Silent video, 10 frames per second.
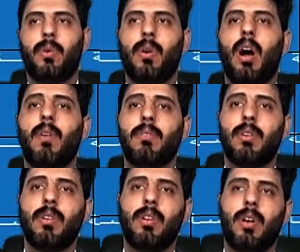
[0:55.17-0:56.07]
After
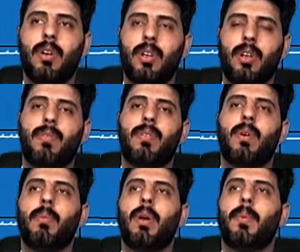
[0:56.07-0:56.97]
returning
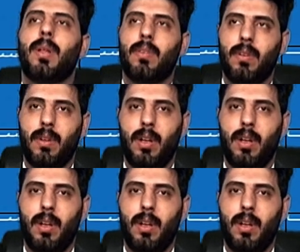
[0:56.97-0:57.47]
from the battle,